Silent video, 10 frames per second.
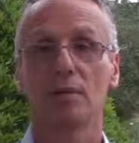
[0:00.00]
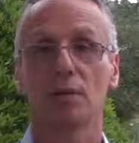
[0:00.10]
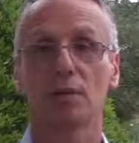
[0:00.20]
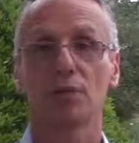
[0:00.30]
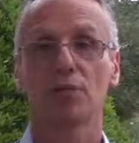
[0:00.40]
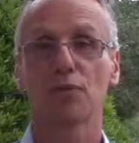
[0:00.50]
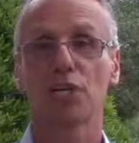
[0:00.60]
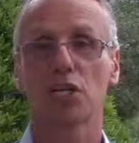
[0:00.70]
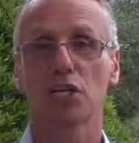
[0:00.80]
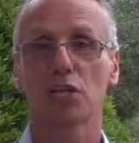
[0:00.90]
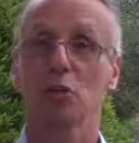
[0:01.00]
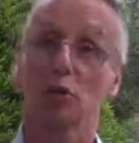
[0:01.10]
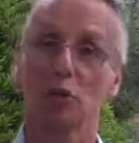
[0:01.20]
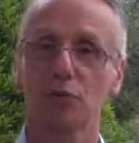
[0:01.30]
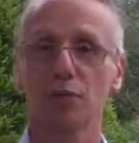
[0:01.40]
wonderful session, or
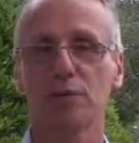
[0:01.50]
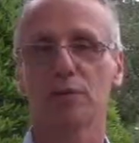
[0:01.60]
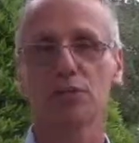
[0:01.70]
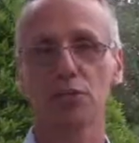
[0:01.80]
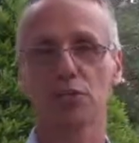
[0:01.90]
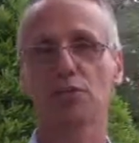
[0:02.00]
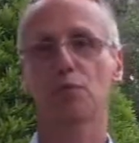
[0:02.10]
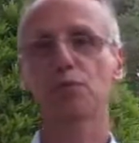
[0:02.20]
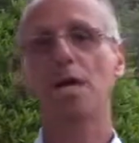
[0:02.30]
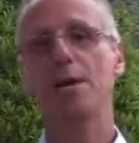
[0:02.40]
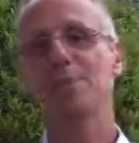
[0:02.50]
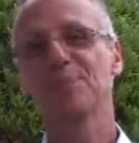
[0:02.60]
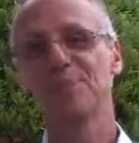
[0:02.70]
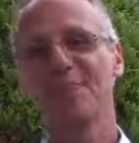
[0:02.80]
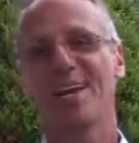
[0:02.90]
not wonderful session, for today.
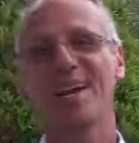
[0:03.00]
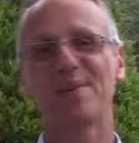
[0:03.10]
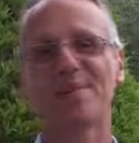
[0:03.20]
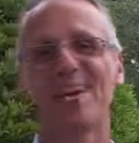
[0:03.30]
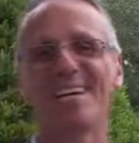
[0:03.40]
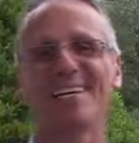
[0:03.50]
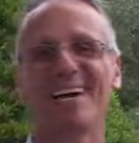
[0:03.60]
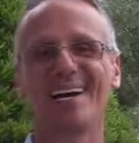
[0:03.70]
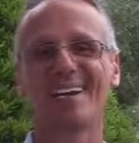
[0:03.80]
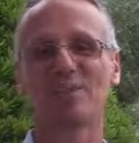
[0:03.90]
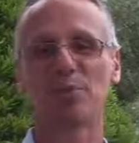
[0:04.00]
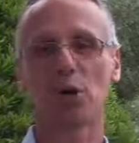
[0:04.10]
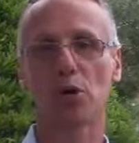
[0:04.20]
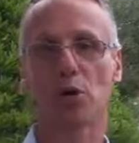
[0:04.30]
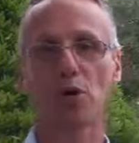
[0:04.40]
Anyway,
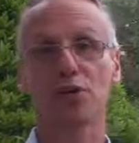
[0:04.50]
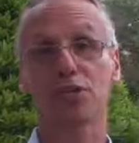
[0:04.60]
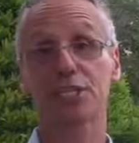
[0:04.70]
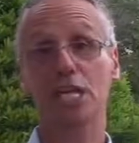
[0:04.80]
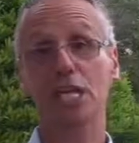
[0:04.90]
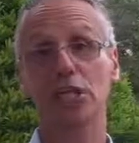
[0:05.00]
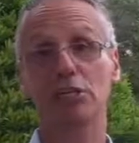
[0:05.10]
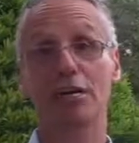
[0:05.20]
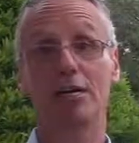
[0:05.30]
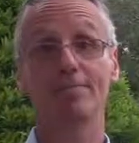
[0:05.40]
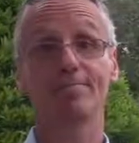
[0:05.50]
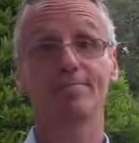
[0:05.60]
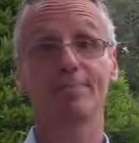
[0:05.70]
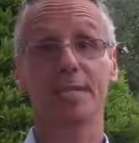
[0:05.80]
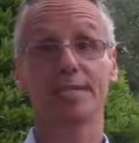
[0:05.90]
tomorrow, Thursday,
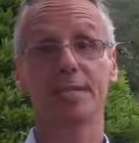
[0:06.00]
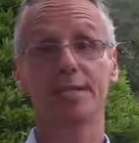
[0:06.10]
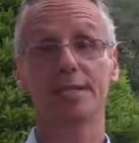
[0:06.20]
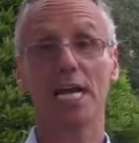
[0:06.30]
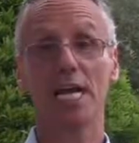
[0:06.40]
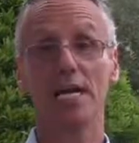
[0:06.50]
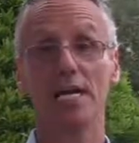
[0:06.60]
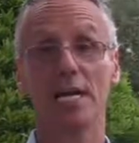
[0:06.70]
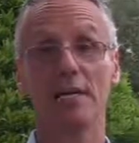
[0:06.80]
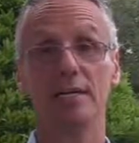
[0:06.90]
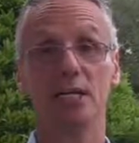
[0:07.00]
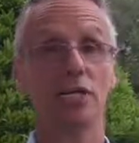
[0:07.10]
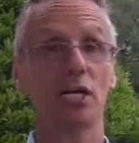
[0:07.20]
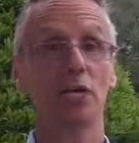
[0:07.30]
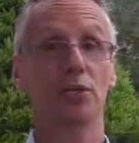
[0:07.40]
yet another day and yet
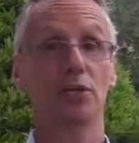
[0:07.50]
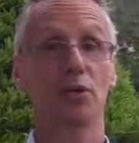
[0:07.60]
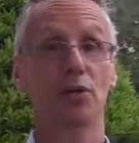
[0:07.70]
another